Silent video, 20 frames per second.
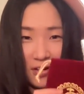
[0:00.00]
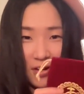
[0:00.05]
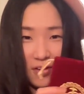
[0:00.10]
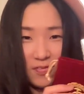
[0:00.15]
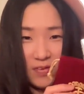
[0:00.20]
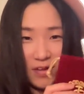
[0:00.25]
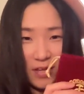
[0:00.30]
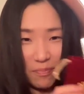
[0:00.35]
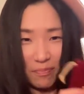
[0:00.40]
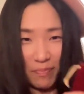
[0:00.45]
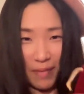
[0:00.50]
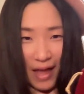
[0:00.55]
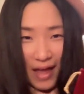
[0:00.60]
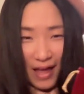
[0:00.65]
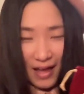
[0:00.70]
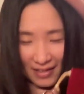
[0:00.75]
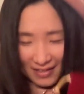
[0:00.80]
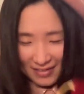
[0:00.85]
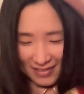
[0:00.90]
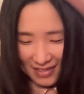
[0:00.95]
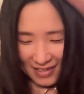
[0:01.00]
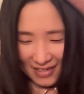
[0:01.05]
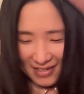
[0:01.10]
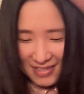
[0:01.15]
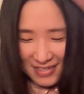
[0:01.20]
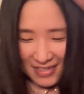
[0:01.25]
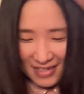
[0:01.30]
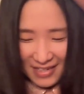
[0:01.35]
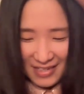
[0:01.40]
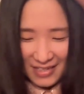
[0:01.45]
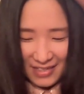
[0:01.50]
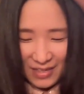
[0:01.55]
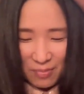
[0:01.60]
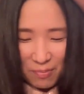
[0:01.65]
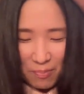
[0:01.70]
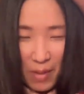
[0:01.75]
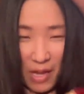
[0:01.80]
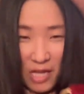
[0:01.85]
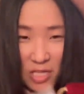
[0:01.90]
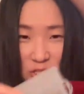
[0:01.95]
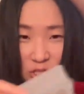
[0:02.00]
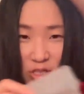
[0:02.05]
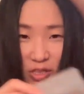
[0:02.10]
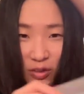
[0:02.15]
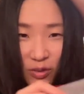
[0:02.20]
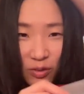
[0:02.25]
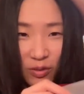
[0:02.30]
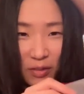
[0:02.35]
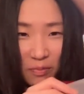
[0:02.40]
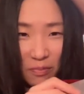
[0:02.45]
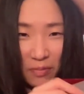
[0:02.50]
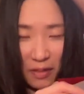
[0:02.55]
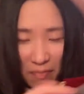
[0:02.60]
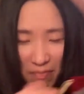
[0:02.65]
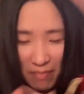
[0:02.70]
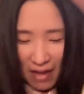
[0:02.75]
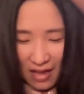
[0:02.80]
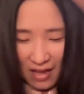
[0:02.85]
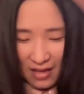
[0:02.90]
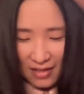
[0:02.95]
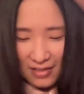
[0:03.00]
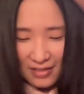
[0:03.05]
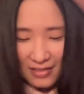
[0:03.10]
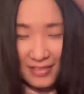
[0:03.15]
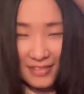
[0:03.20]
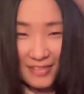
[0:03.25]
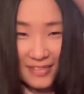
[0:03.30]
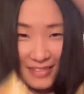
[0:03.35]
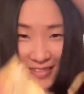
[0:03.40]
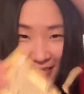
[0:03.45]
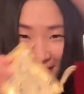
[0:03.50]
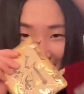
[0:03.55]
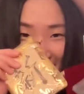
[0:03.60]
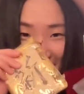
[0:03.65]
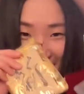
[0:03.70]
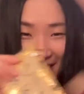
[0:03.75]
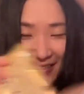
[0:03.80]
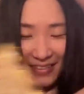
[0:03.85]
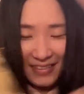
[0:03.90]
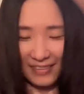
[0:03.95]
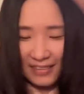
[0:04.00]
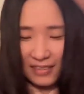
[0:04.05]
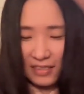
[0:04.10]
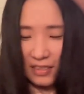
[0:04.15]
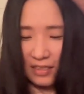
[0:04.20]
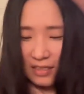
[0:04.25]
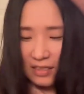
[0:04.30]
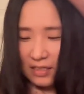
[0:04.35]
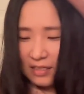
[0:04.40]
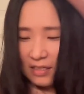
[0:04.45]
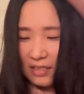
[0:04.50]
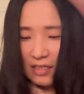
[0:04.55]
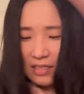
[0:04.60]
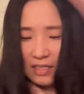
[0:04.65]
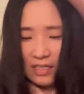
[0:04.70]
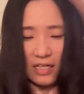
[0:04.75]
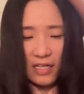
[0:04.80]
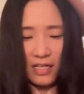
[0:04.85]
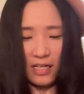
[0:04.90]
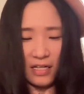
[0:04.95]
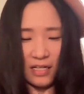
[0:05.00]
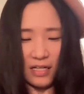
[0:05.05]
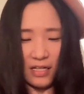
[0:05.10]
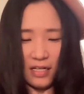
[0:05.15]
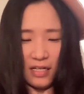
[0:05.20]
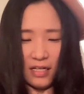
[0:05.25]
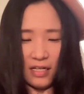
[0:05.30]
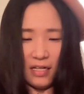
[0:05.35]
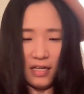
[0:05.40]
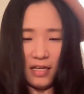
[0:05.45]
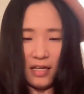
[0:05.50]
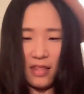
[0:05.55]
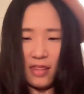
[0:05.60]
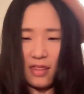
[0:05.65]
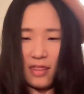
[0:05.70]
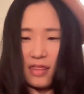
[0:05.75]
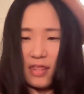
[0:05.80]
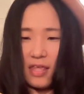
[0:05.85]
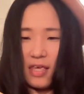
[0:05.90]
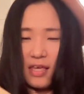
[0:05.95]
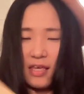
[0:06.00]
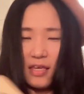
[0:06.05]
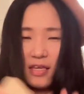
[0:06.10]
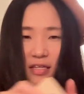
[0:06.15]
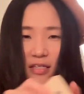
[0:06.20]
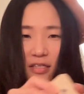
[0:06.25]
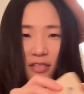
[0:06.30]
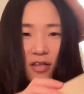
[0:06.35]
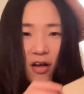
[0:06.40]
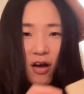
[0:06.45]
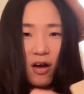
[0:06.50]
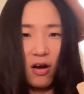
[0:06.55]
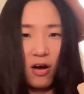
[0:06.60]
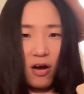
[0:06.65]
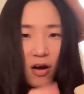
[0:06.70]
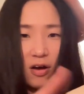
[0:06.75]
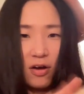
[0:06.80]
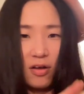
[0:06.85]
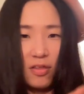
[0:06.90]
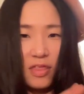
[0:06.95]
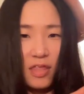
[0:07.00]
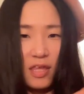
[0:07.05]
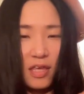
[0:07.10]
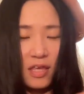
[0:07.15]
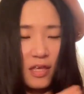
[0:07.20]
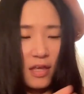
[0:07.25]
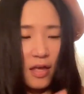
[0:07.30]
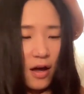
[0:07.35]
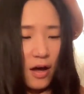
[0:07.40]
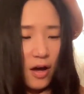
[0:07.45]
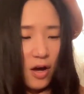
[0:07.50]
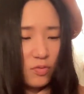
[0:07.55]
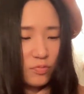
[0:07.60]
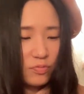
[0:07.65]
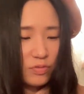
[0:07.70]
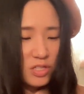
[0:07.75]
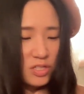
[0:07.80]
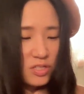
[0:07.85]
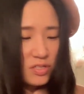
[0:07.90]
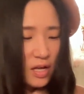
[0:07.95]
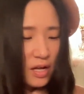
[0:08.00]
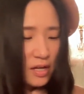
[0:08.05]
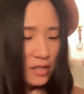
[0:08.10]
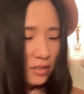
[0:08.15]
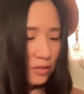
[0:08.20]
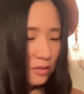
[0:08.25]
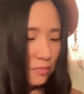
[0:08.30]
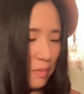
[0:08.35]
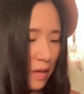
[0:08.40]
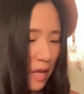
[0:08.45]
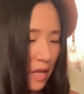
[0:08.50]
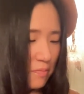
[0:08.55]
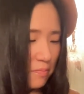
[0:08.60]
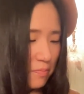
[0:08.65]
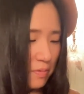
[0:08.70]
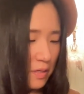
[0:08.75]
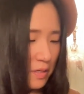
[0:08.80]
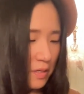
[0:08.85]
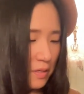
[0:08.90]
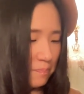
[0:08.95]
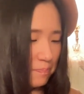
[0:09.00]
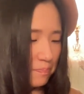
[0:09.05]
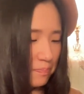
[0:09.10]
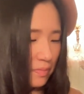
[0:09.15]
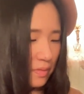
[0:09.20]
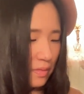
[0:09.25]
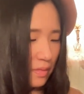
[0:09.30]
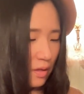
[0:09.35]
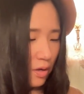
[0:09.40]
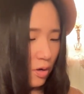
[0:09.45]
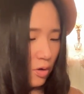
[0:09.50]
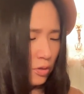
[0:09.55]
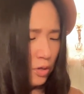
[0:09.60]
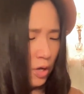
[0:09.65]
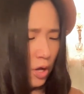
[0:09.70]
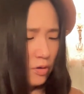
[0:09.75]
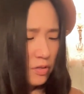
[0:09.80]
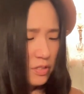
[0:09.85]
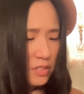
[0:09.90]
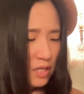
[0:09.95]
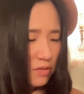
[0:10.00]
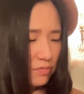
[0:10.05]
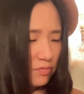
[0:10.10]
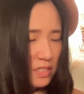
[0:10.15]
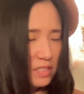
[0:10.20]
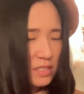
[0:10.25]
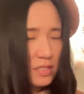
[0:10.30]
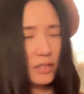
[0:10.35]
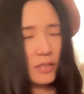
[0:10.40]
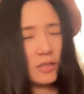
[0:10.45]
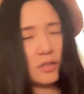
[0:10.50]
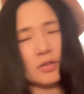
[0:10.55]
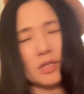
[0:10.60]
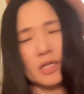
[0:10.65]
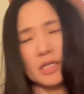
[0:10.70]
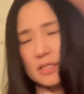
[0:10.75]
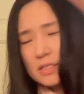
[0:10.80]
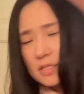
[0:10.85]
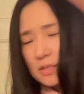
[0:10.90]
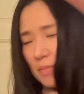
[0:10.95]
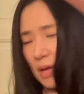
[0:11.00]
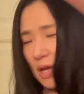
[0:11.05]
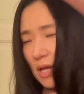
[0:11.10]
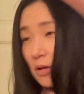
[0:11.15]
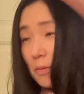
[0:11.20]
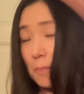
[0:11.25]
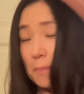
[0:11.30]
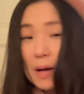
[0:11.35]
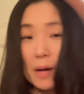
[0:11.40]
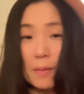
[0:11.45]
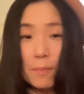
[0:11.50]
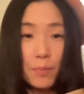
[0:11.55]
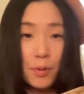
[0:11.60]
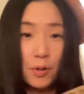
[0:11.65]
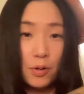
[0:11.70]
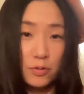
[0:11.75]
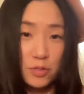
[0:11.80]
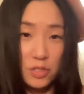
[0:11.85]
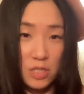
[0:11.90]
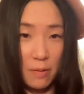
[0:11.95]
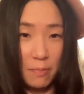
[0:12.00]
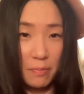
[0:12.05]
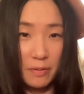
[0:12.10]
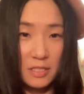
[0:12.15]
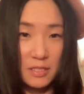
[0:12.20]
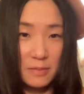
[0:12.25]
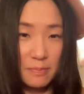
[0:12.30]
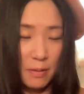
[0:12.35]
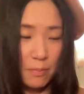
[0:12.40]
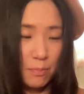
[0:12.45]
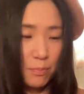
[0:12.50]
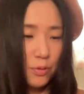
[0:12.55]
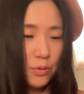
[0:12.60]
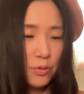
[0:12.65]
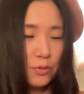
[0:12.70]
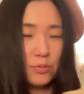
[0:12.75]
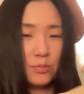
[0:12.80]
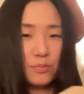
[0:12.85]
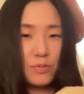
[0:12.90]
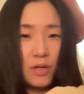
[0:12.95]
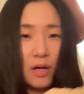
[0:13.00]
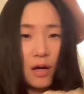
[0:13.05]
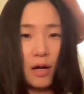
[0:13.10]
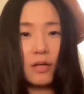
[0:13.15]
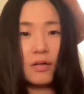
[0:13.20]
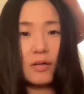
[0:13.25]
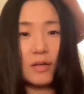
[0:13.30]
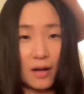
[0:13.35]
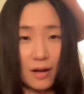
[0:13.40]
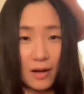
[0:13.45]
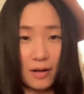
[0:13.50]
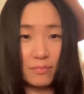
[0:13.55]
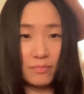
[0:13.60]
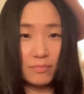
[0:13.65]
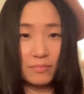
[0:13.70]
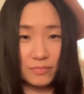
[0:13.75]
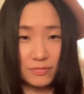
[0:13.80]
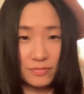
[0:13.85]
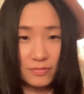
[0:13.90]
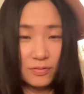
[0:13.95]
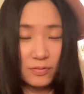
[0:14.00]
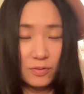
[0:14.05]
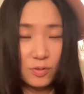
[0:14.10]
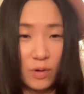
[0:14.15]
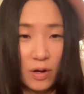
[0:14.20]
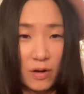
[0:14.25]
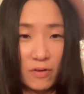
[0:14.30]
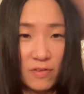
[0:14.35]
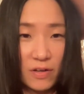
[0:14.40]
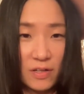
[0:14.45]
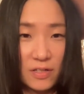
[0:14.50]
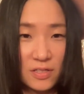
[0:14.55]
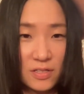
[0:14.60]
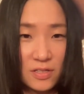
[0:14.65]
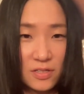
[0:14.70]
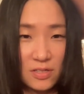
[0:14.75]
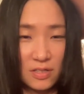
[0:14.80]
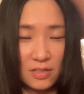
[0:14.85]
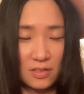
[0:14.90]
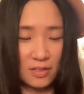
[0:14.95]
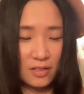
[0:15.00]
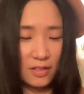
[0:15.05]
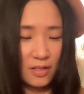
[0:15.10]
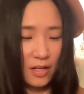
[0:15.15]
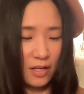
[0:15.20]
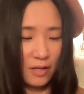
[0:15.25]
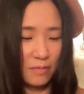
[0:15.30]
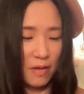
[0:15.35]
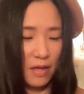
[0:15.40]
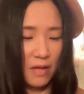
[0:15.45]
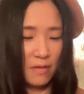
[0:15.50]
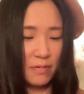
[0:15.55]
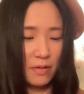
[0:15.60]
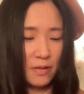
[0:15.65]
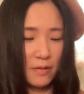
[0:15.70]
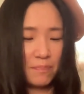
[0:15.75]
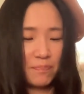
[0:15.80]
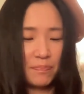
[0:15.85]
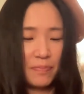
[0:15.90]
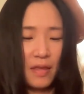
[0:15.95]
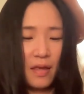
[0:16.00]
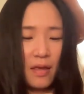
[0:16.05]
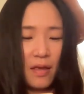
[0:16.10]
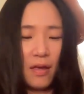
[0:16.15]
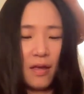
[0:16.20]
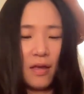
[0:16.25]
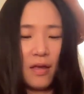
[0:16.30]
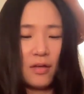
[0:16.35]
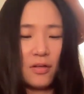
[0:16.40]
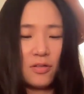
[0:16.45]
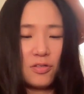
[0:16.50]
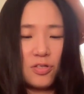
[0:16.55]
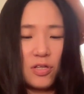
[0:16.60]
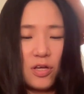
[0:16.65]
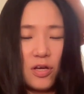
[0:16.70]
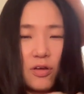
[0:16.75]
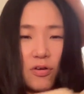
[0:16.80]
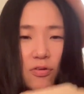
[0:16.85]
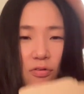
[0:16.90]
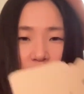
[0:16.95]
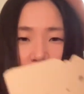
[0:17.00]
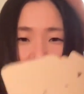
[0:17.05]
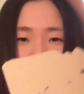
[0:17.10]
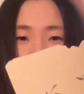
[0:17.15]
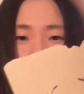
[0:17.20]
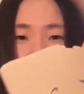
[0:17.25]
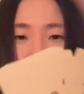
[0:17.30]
lovely bags, actually, magical lovely bags. Da-da. These are the recycled paper. Oh no, it's not recycled. It's made of bamboo, Japanese bamboo. So I'm quite fetish in like paper. So